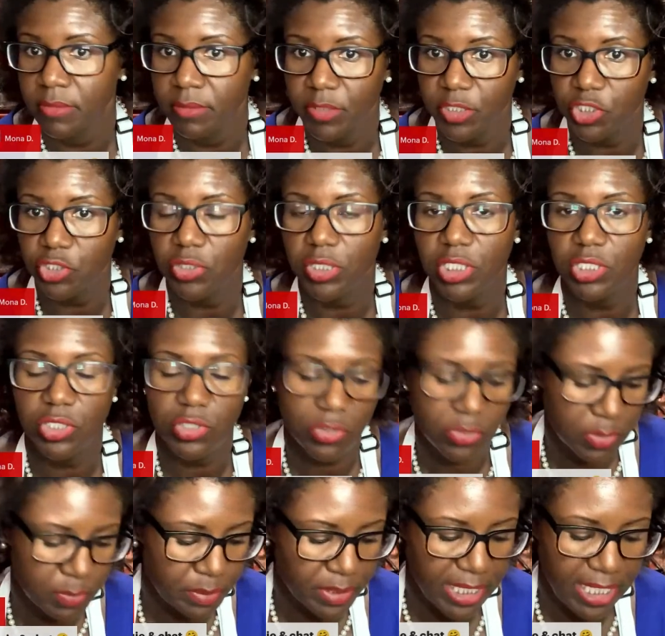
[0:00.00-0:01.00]
But you can
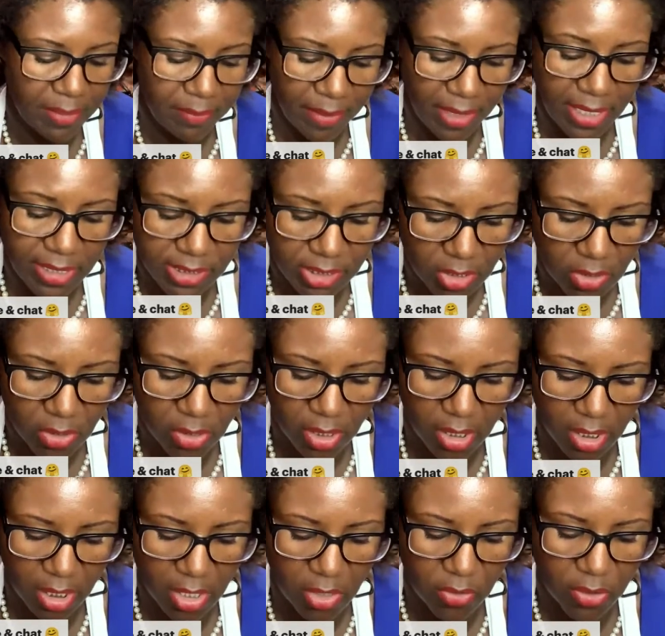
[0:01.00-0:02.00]
use plant-based
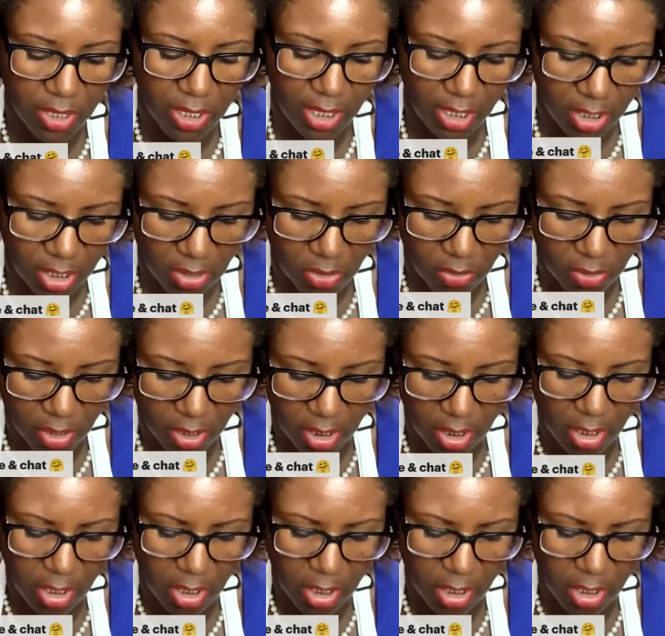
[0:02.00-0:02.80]
yogurt, coconut yogurt,